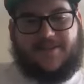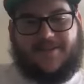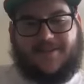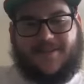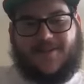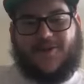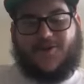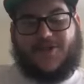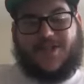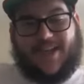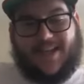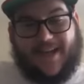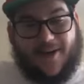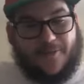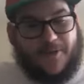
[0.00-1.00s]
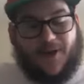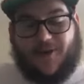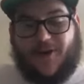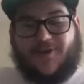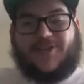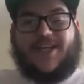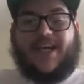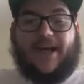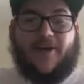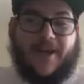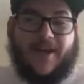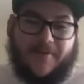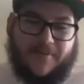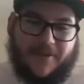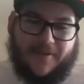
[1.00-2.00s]
Go check it out, bro. Go check out
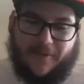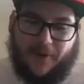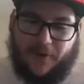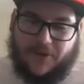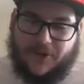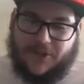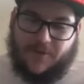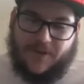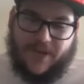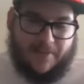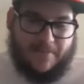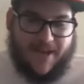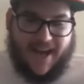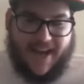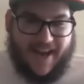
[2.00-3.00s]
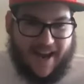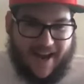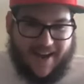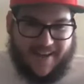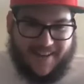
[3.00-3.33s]
the photo shoot with him and AI.